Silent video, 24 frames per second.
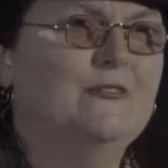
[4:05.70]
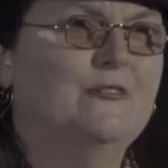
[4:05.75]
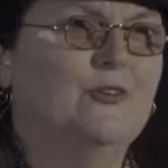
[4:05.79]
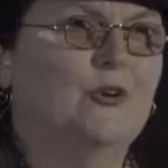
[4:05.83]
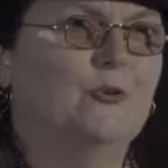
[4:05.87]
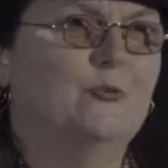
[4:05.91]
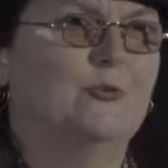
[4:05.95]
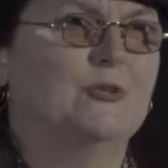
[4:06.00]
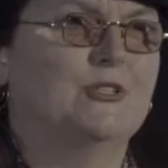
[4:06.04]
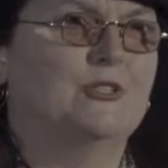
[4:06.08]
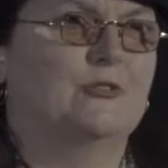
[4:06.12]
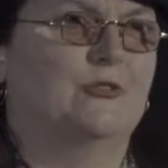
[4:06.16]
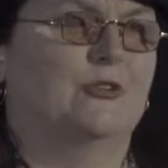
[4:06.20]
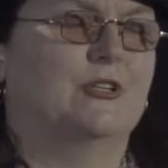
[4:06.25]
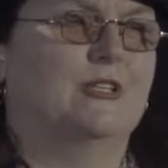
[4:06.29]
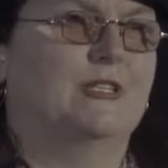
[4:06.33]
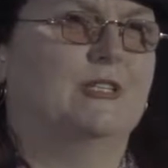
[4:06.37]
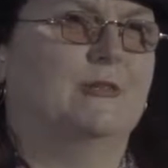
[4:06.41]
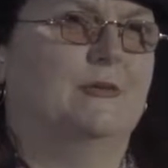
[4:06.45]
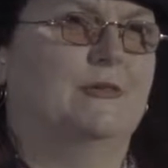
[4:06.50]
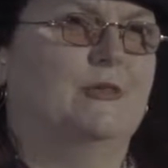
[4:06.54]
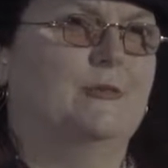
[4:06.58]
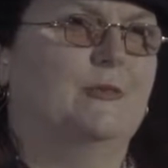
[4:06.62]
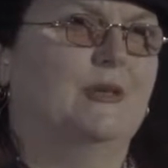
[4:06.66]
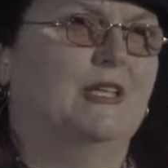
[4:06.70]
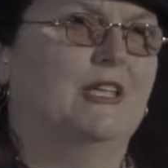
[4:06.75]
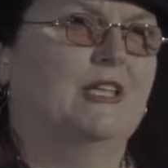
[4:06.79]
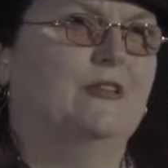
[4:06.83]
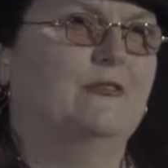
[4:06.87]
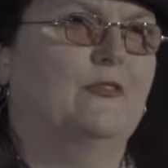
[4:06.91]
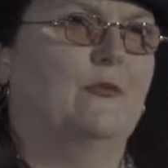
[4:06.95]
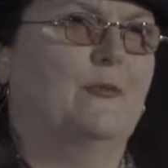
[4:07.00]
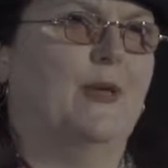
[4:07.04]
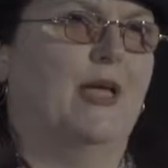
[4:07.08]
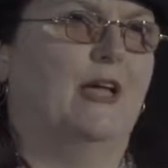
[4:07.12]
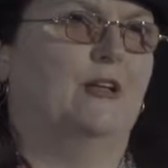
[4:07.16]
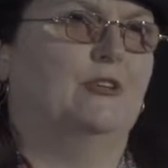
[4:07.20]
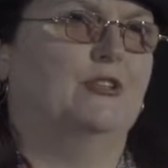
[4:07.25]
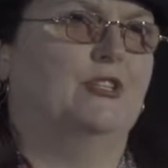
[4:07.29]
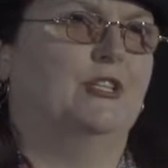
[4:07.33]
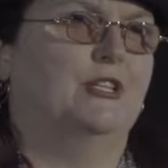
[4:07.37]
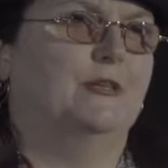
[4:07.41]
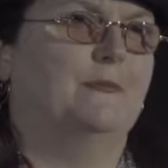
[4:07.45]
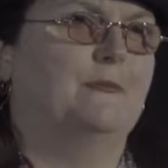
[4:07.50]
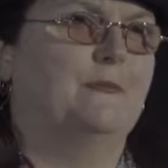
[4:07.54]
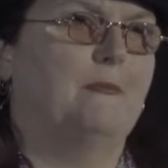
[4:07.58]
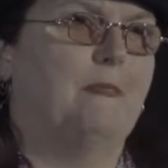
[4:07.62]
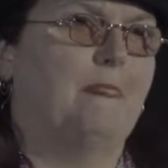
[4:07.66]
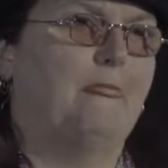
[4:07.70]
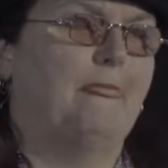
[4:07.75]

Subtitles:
of open source, at the beginning of Apache,